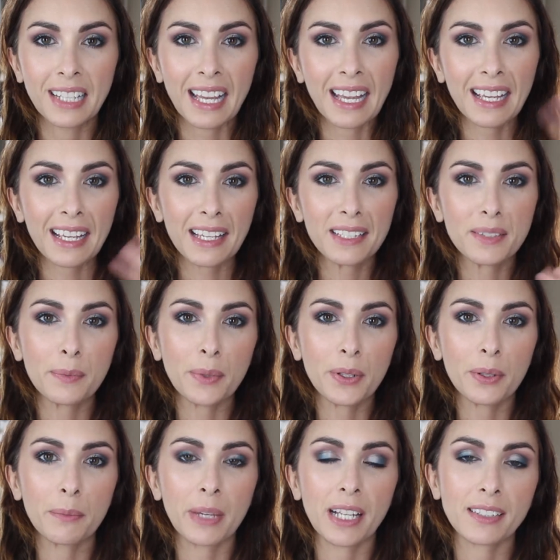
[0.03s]
Hey guys,
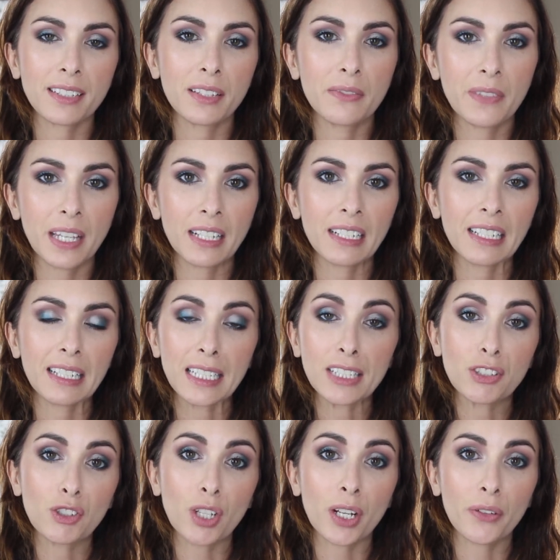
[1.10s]
welcome back to the Vanity.
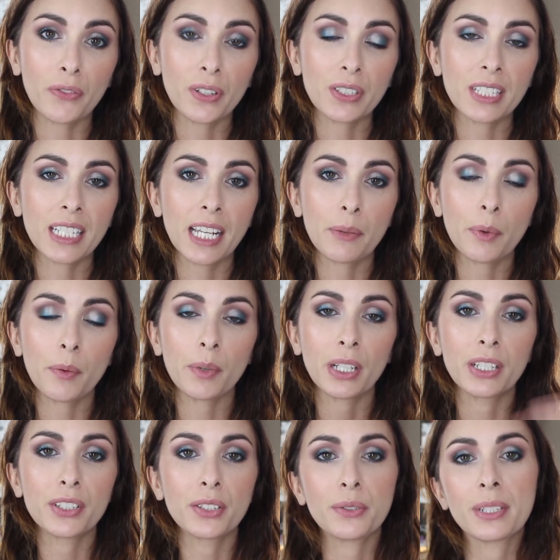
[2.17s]
It's Jennifer. Today what we're
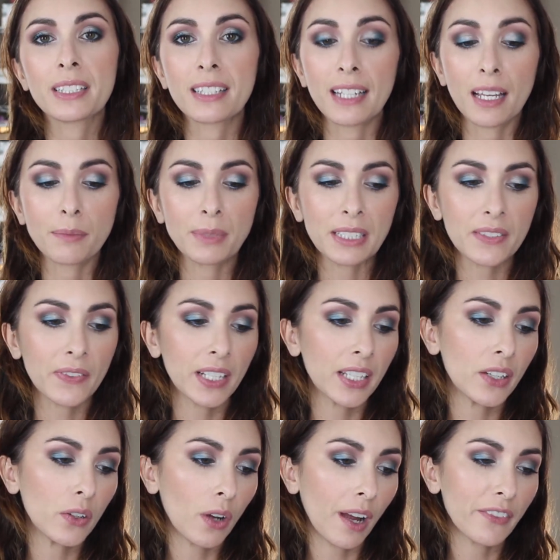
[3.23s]
going to do is an empties
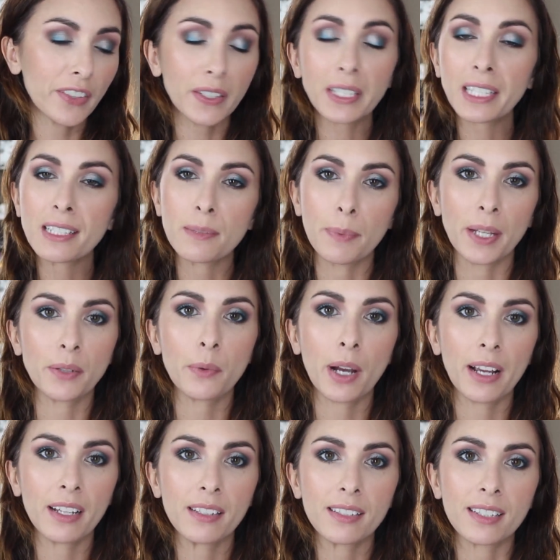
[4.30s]
video. I feel like it's been a
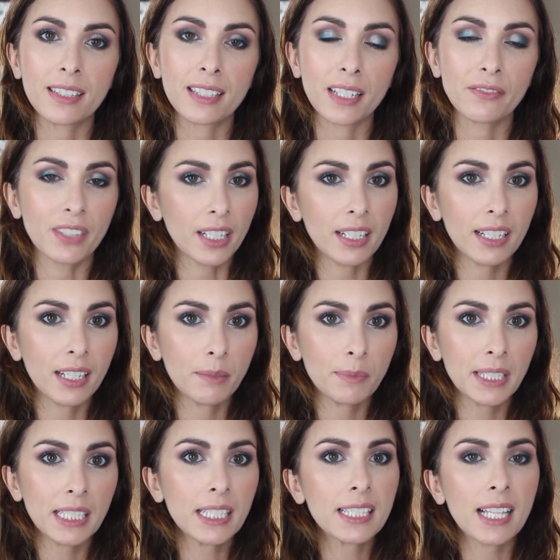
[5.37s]
while since I've done an
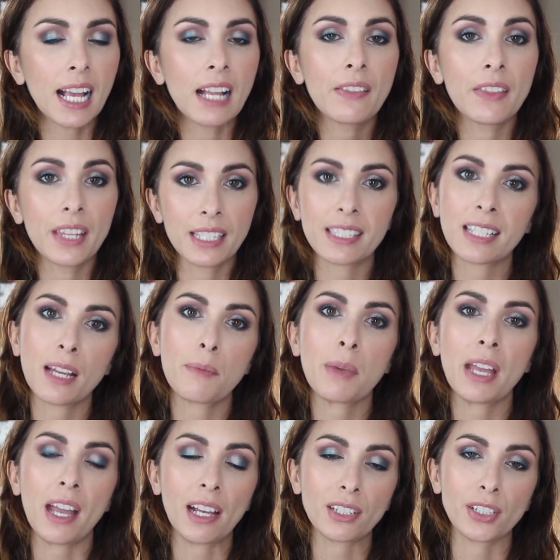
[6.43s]
empties, and this time
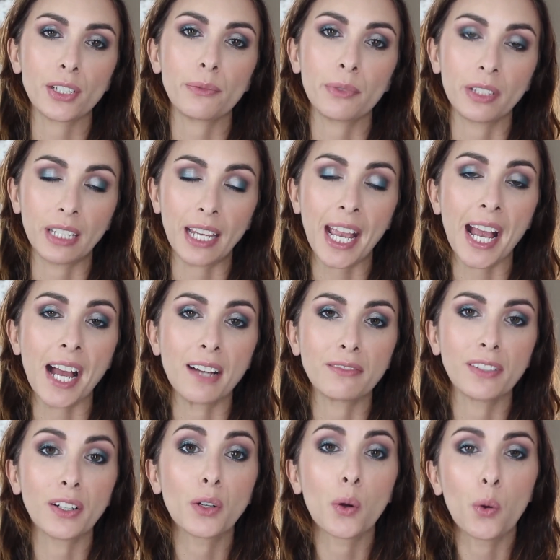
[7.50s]
I actually really
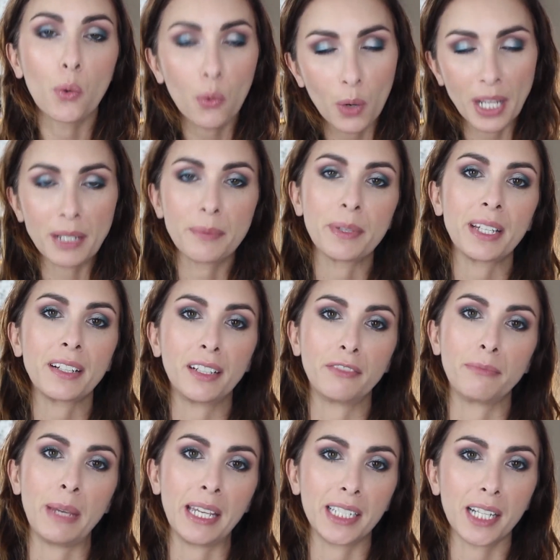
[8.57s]
have quite a bit
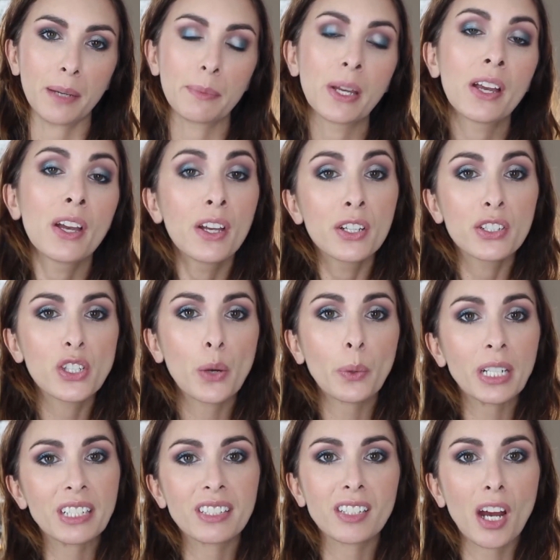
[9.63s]
of makeup. So we're
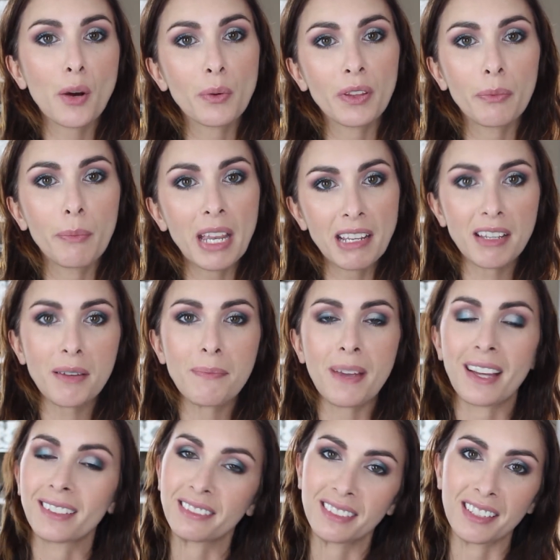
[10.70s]
going to start with makeup,
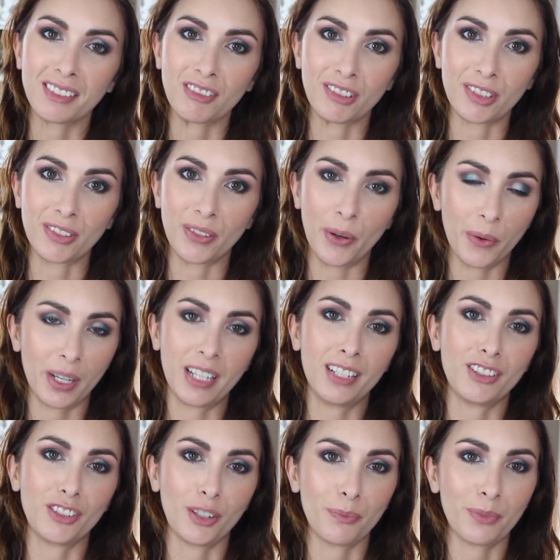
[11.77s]
and let's just go ahead
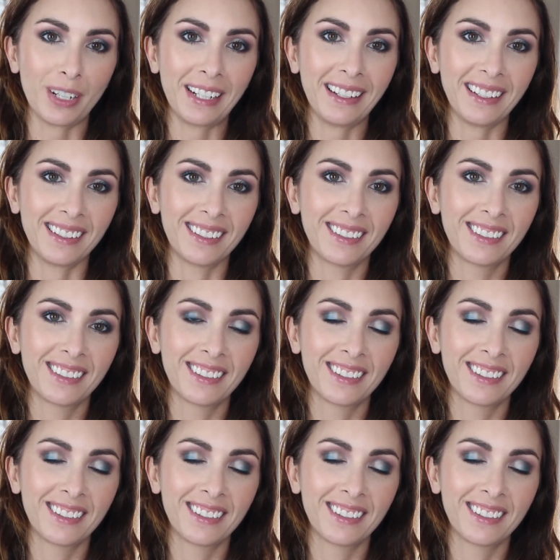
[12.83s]
and jump right in.